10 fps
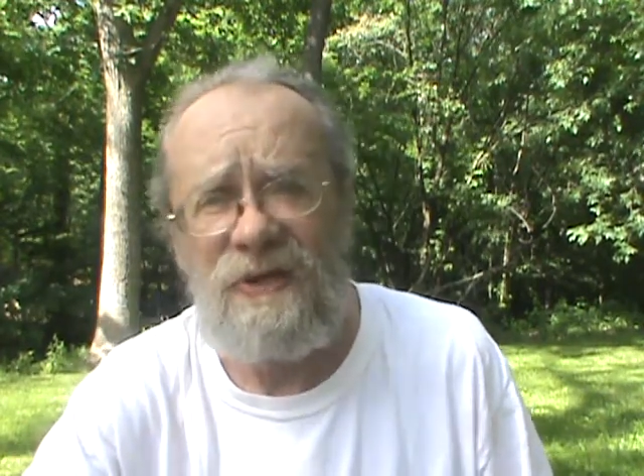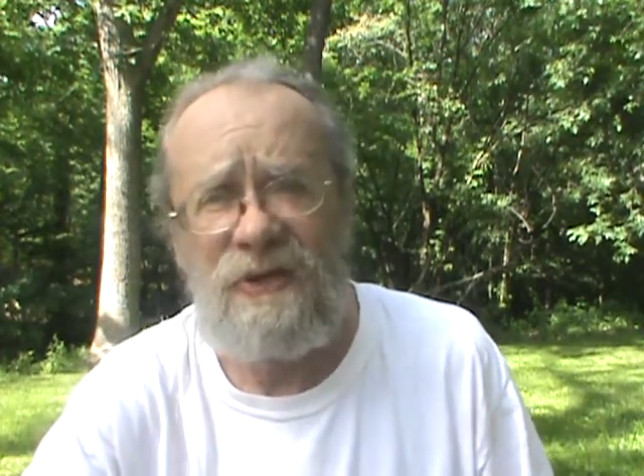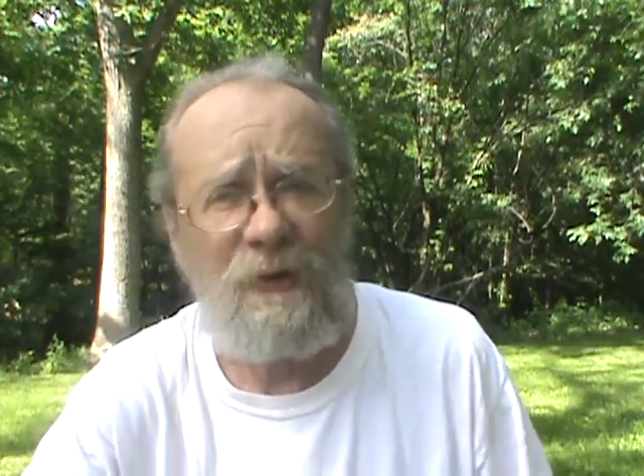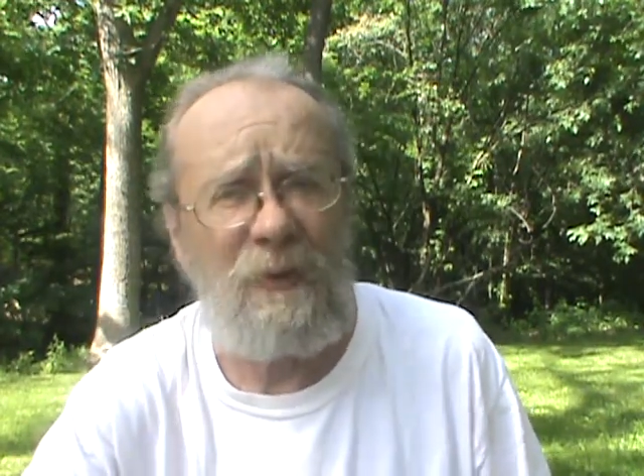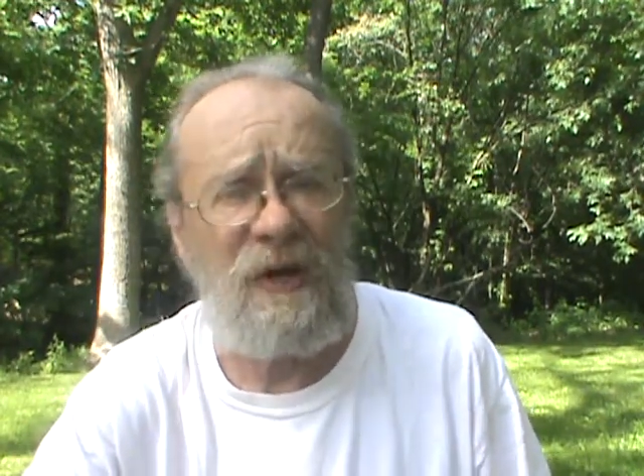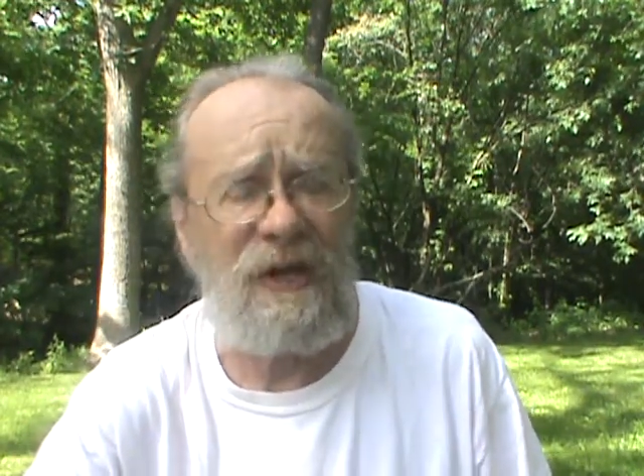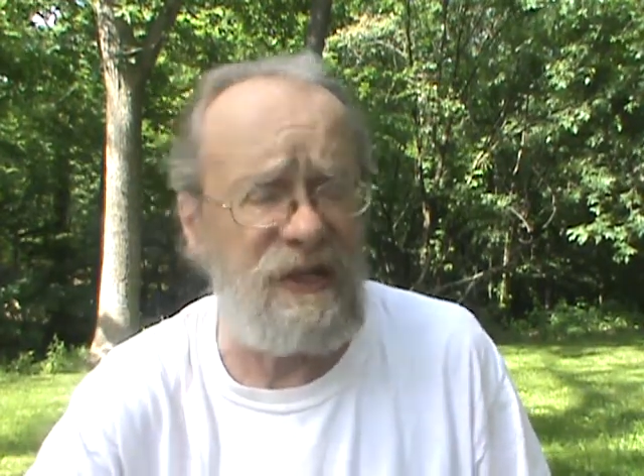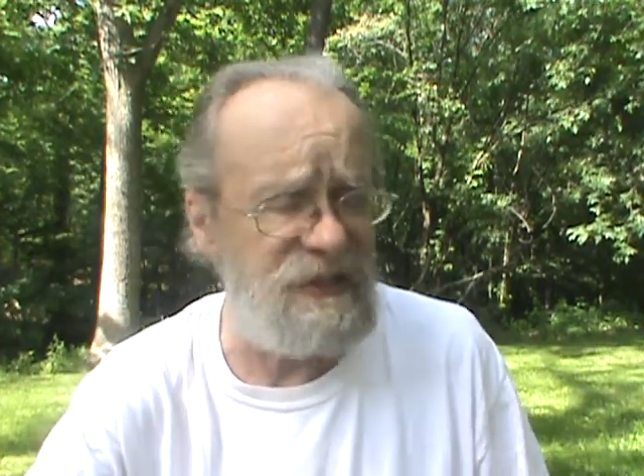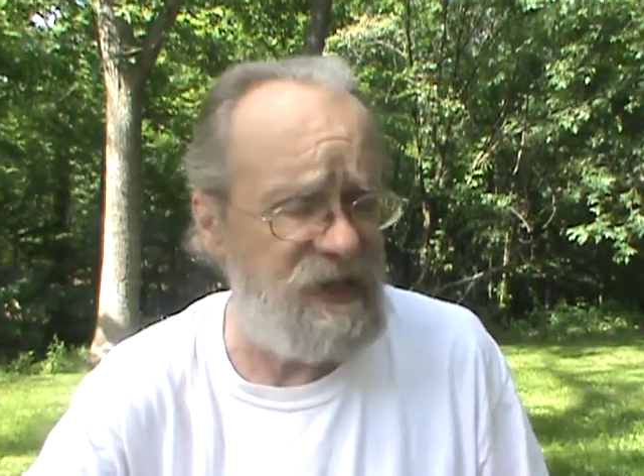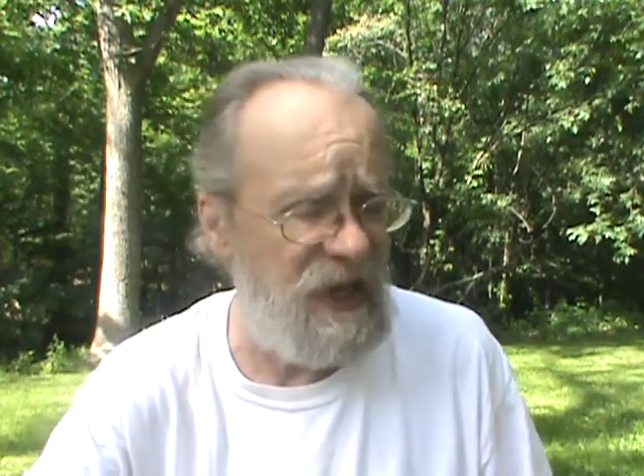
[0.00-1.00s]
still pretty
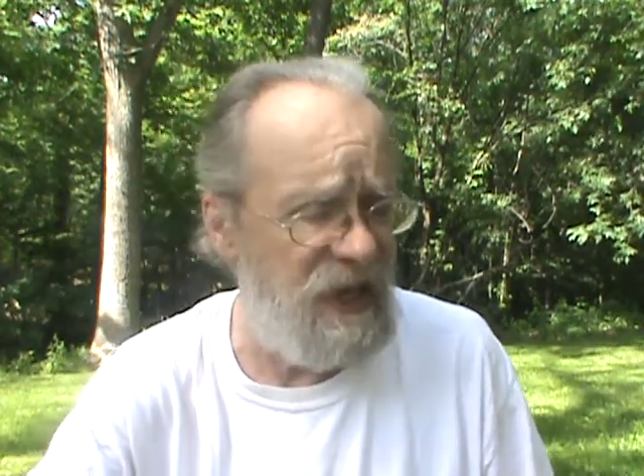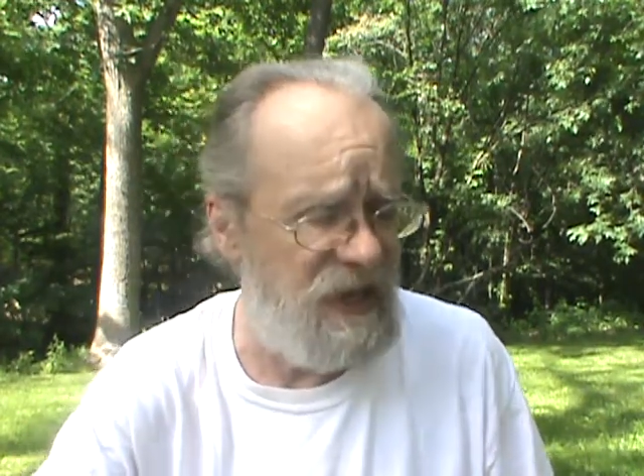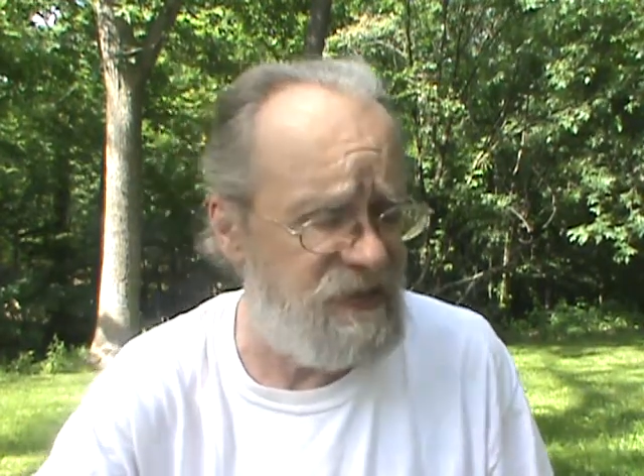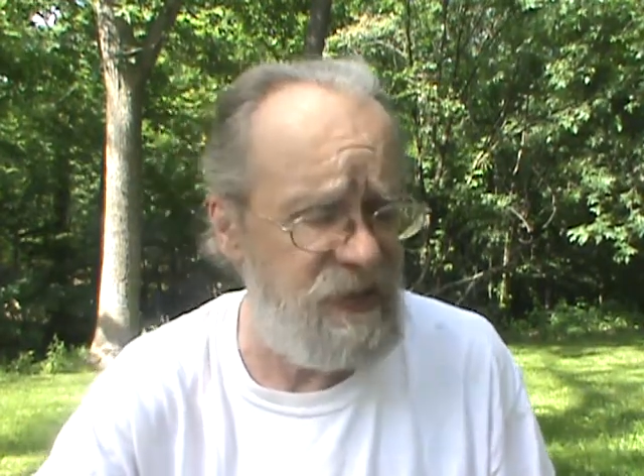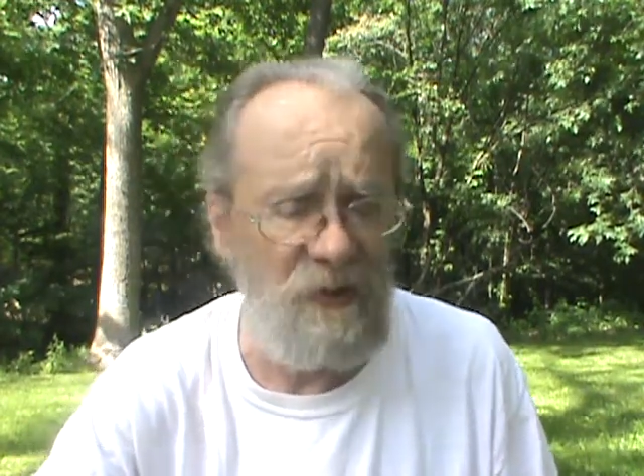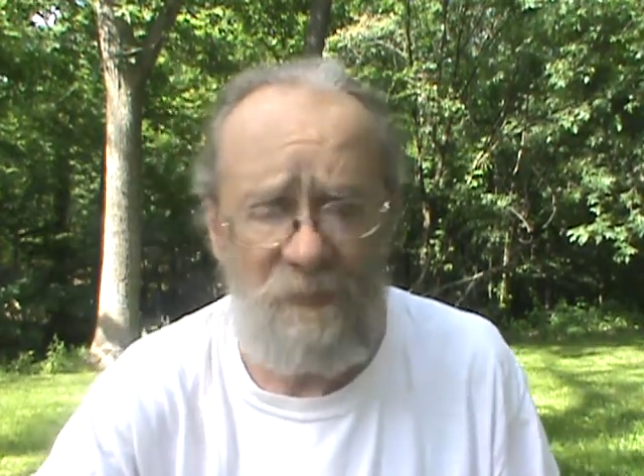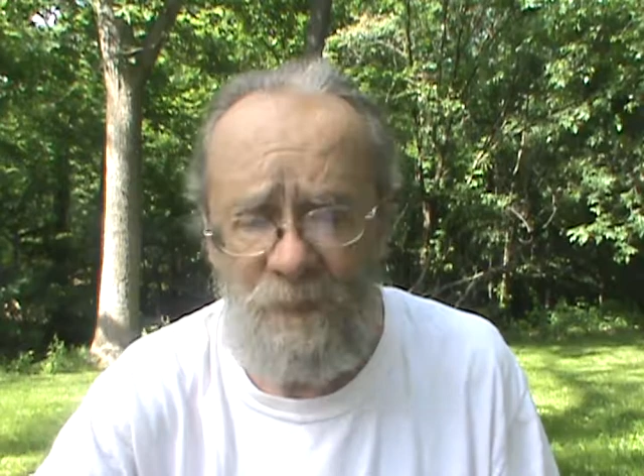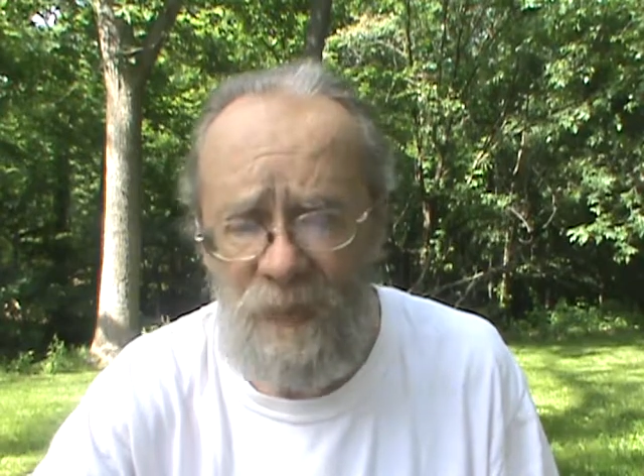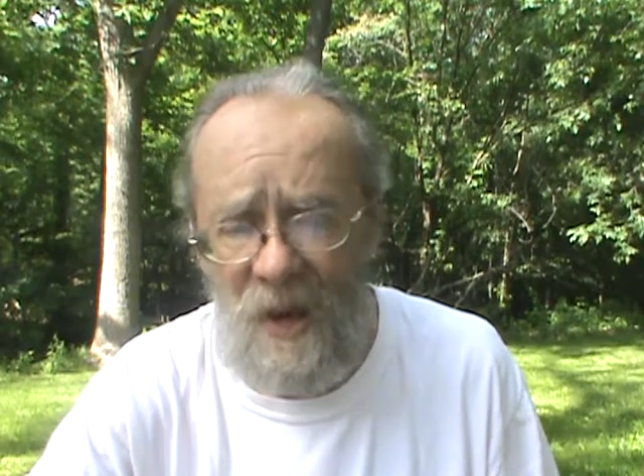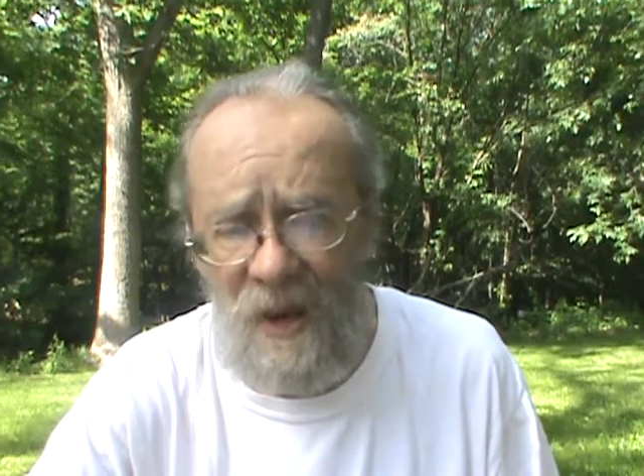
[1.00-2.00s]
decent day, so
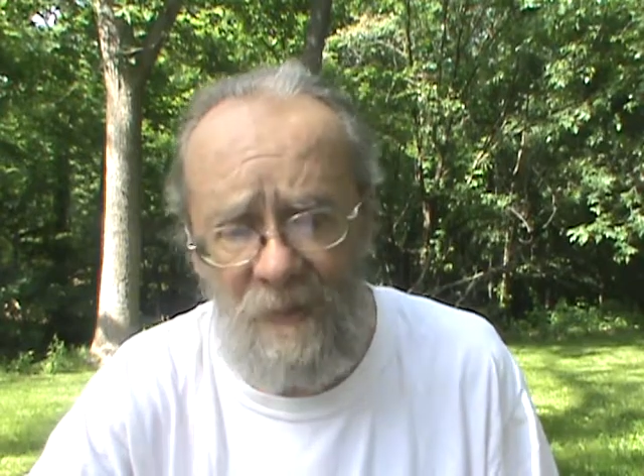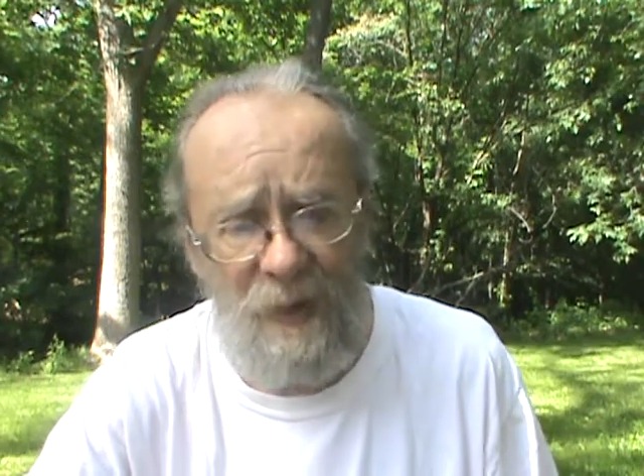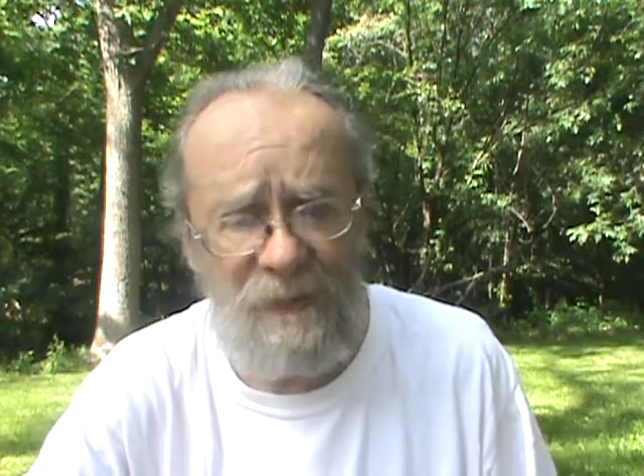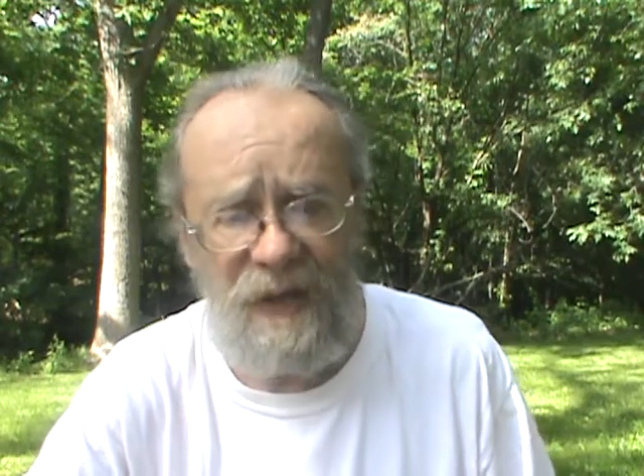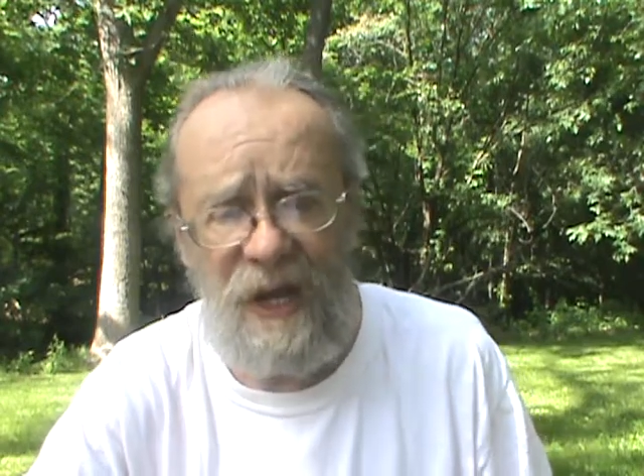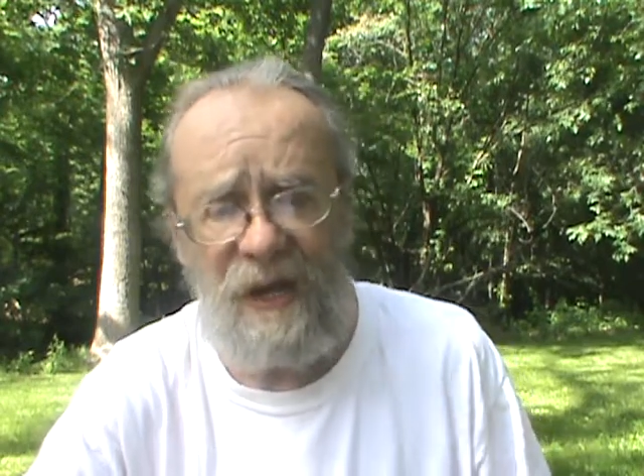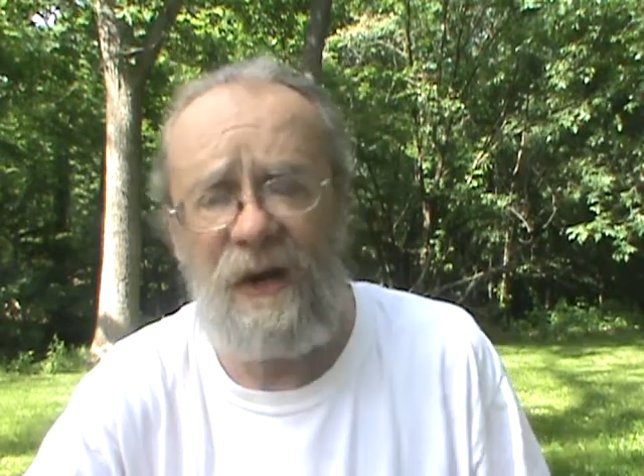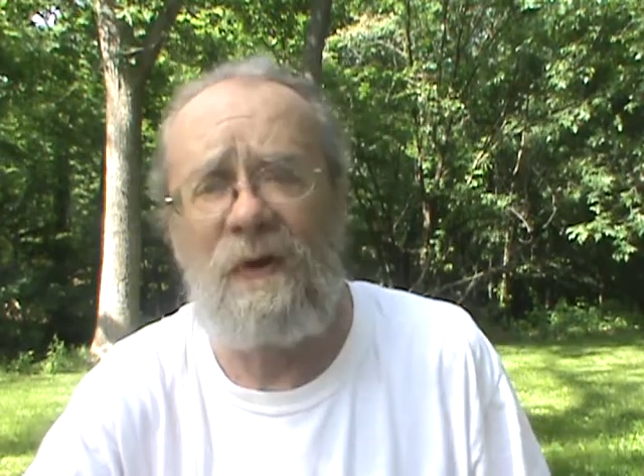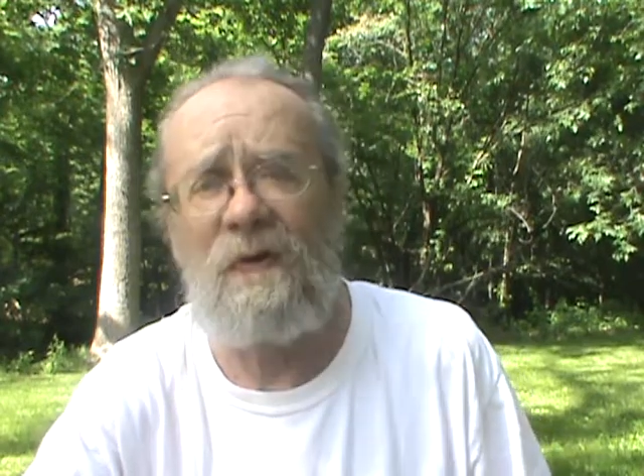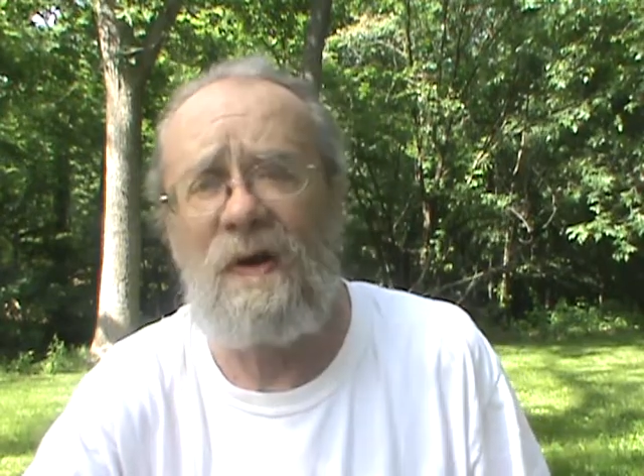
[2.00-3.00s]
perfect day
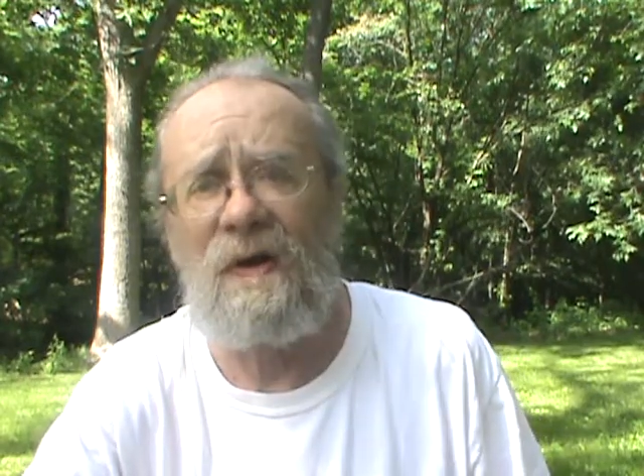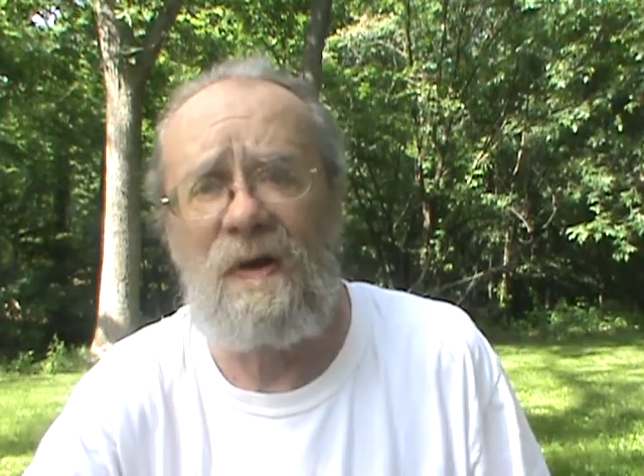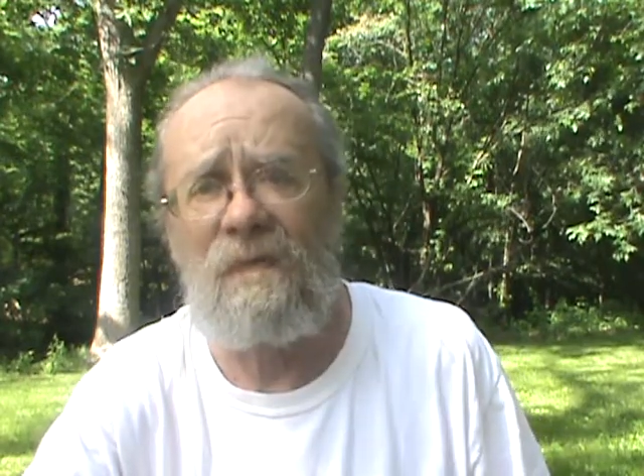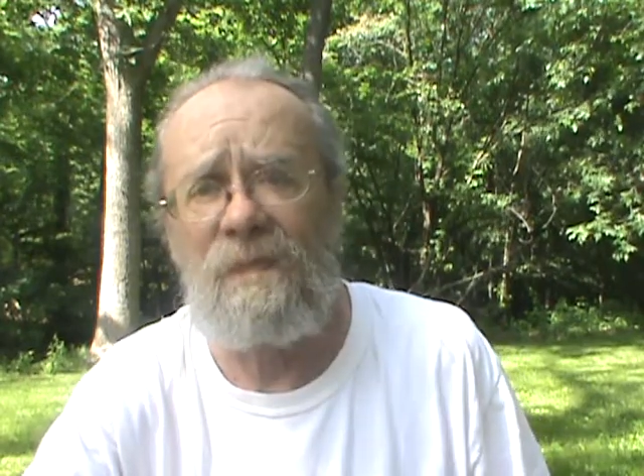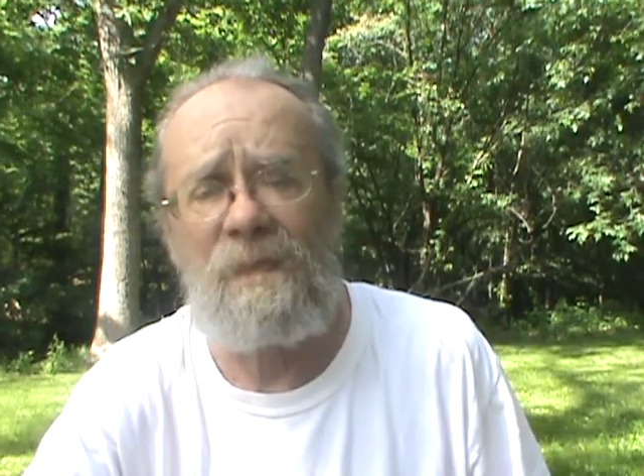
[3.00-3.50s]
to do a,